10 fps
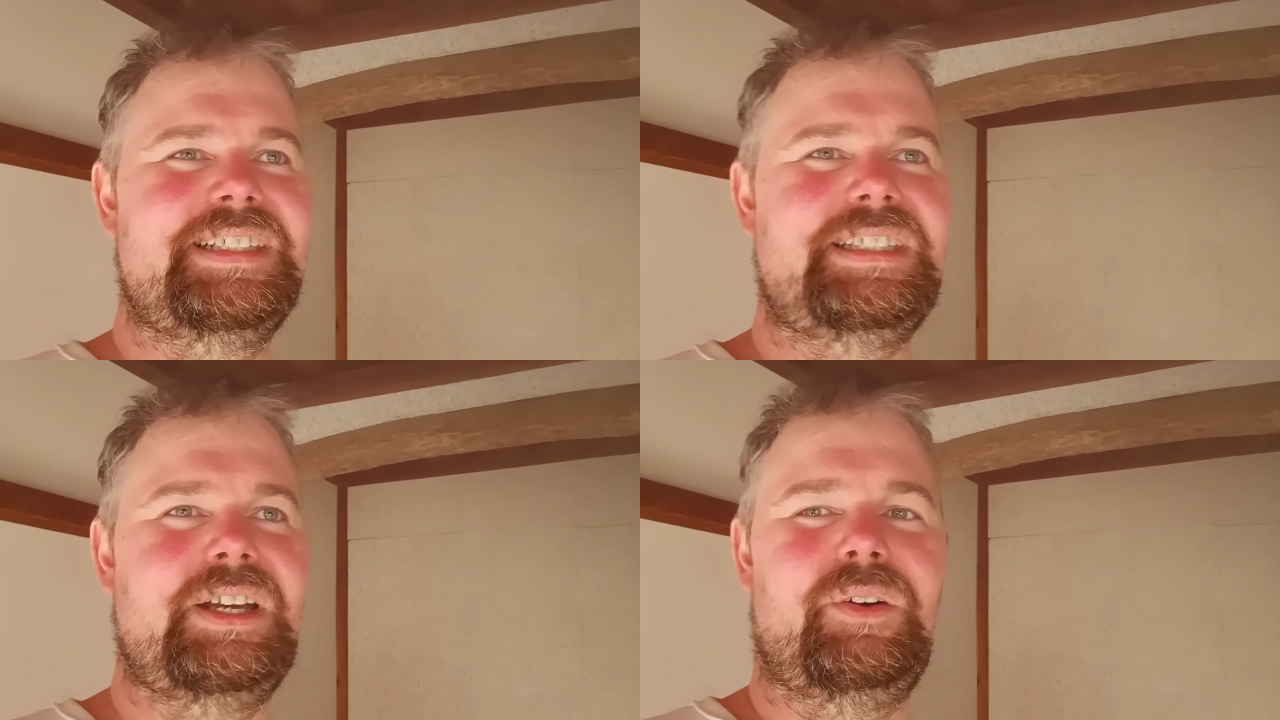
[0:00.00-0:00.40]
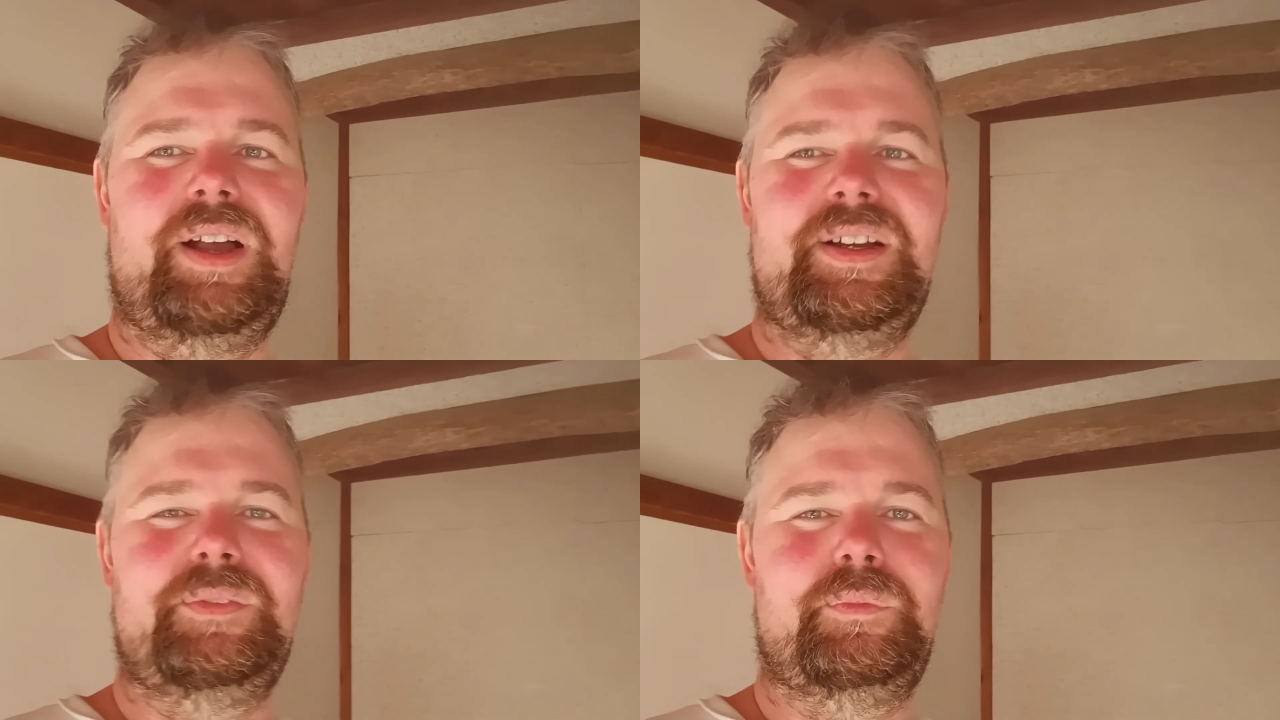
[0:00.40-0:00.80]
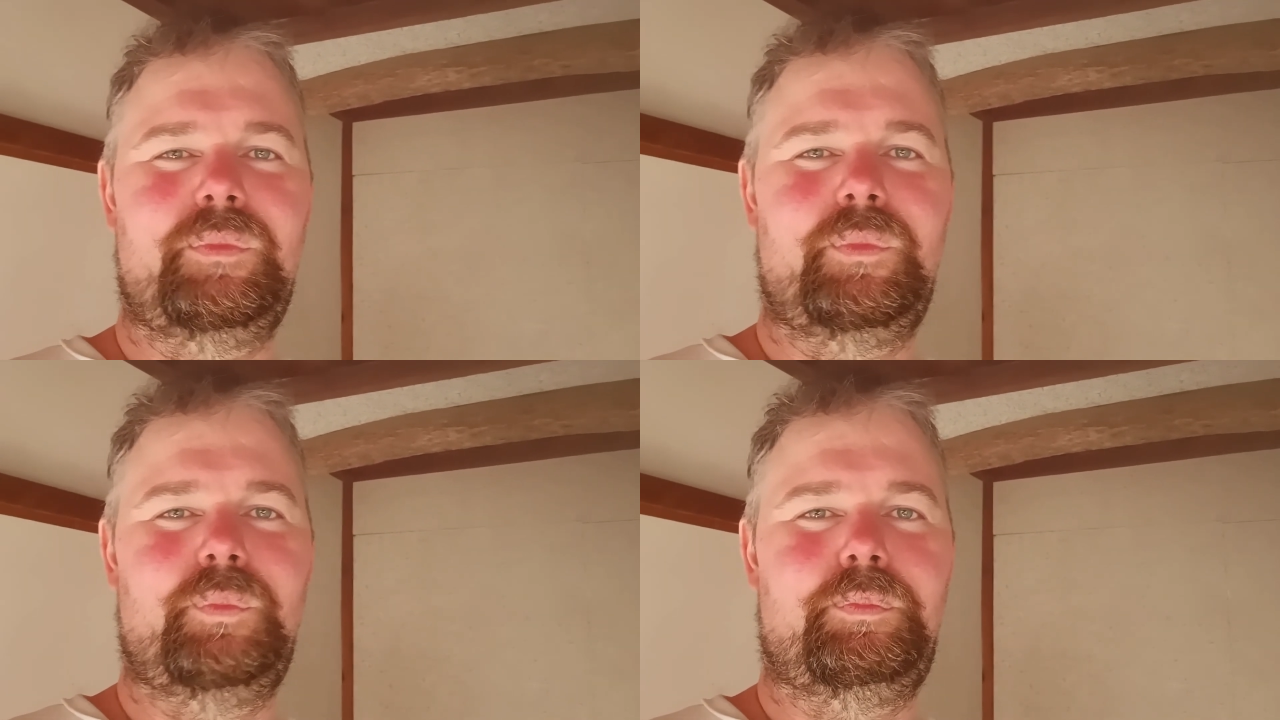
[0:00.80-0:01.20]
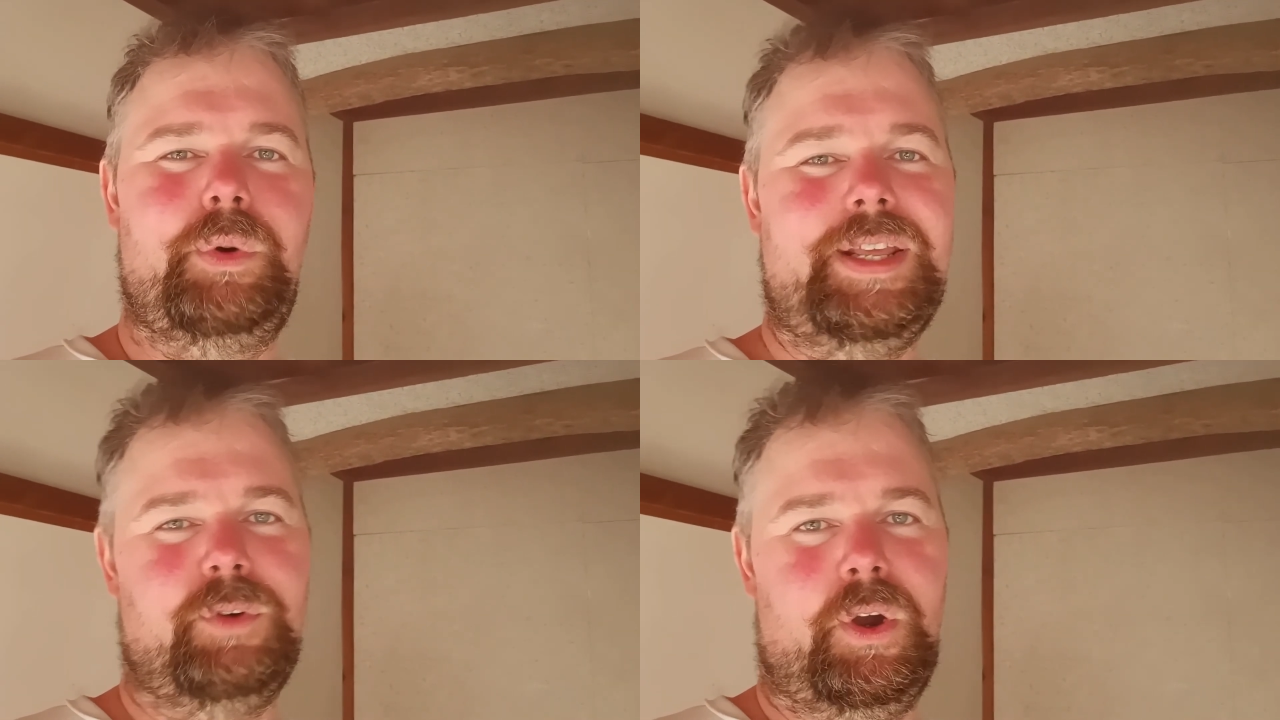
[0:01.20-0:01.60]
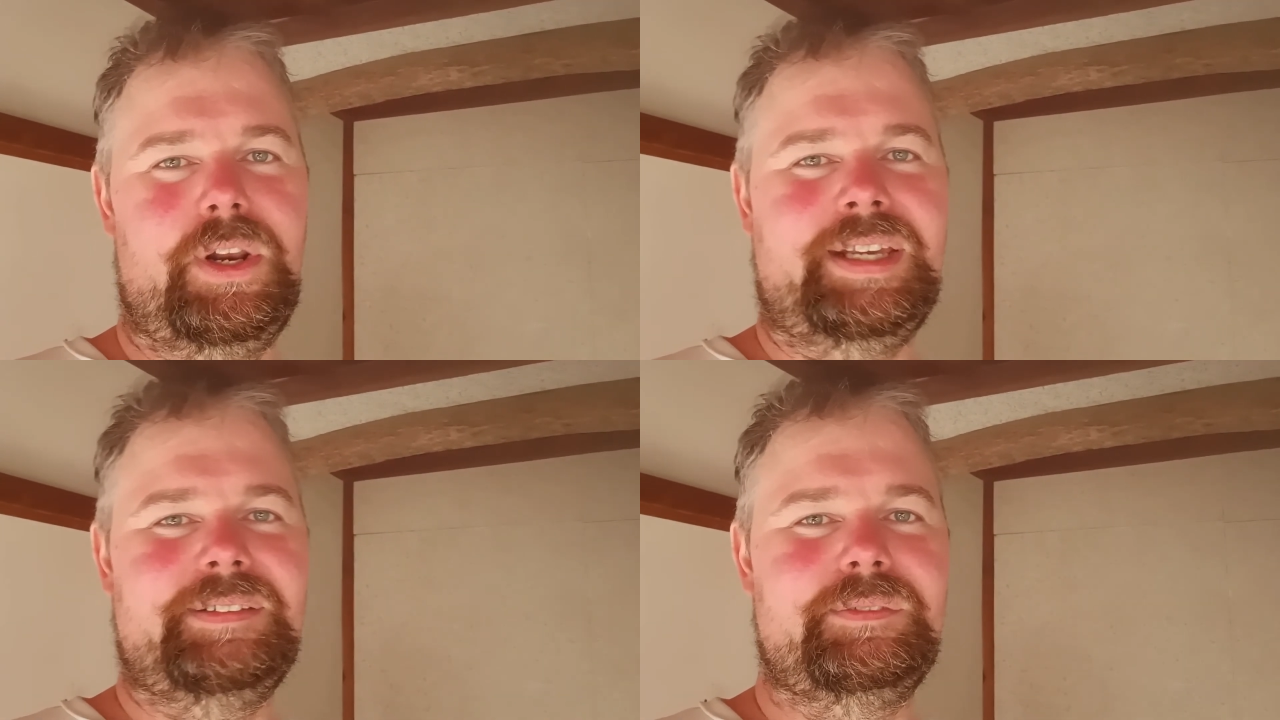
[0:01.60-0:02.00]
So pretty
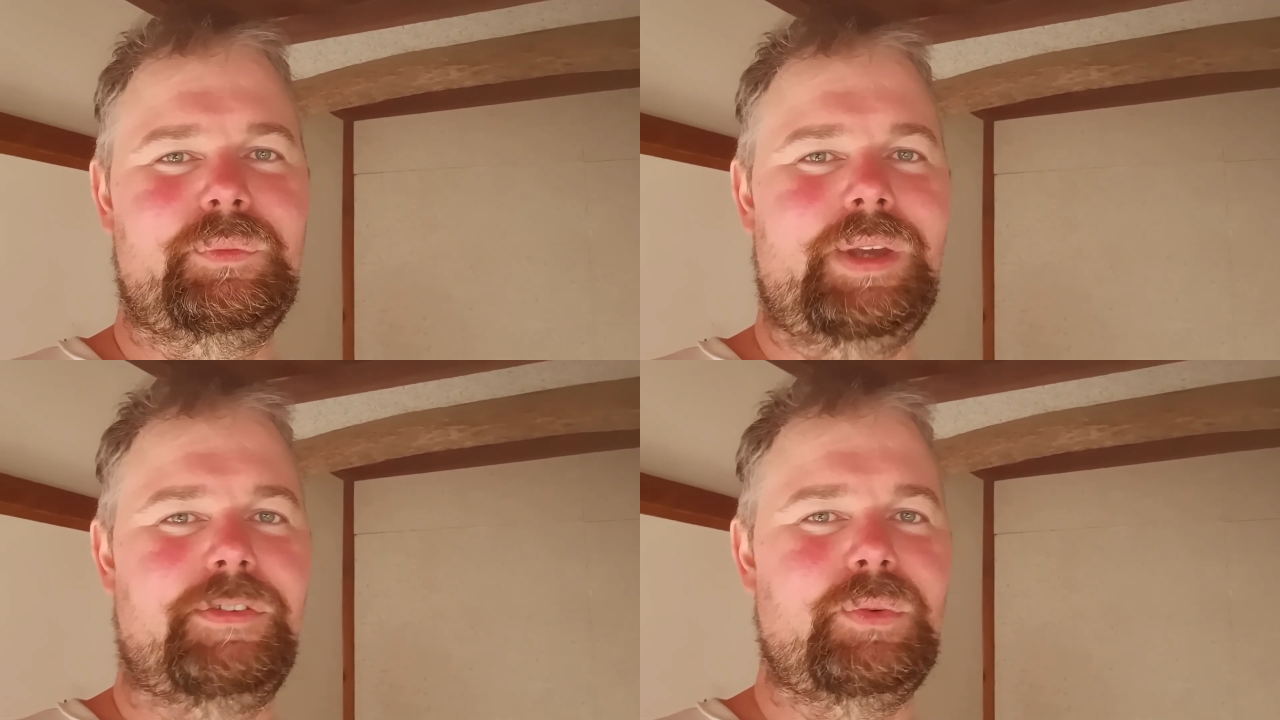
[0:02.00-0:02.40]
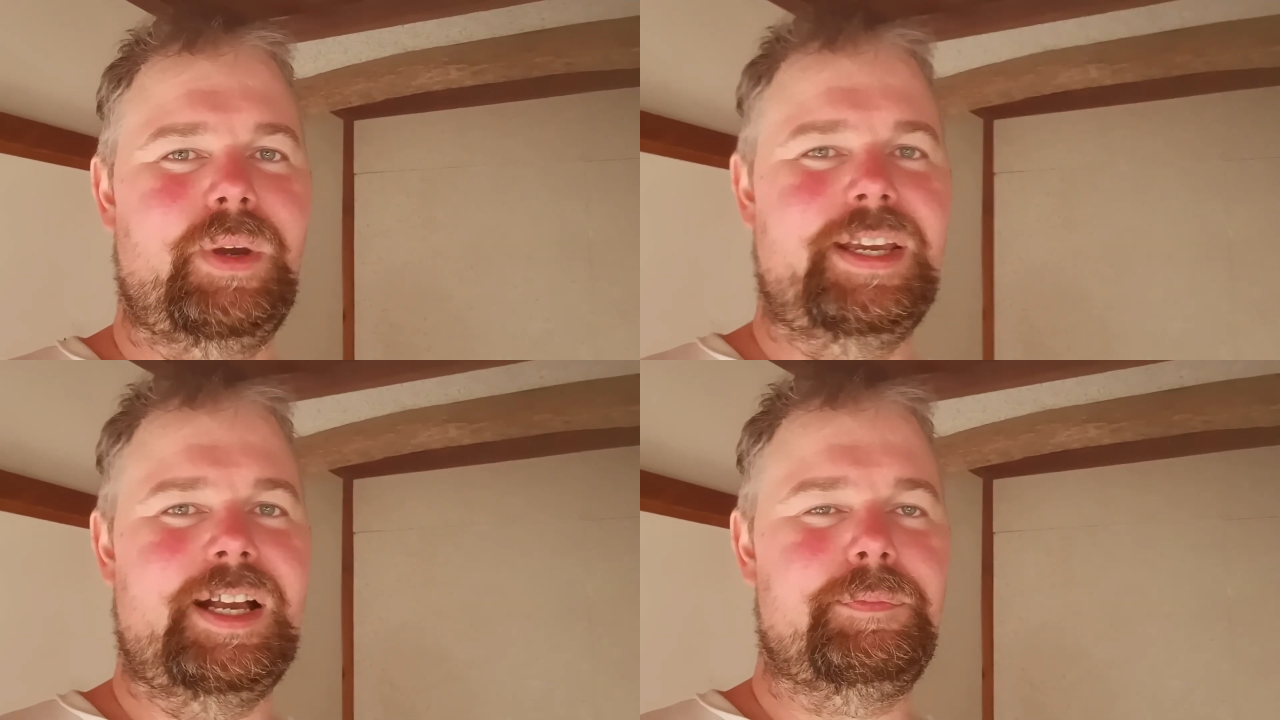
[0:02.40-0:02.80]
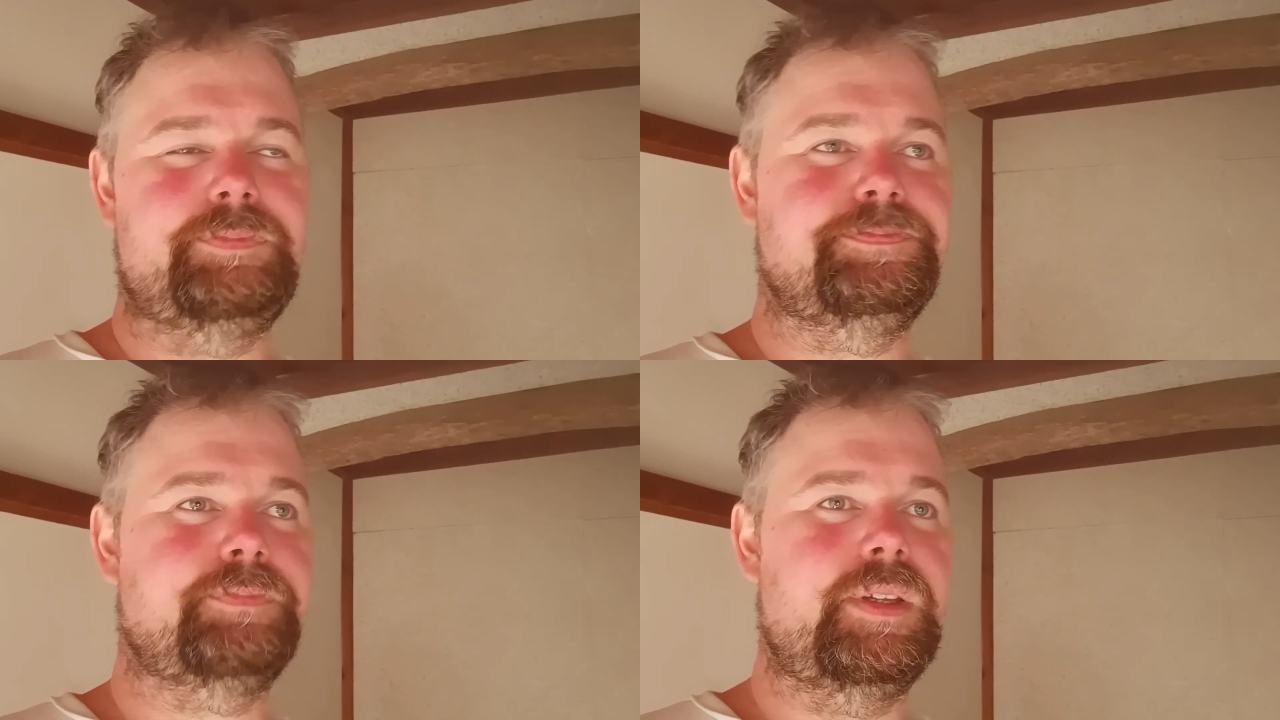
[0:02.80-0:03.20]
early we have to wake up.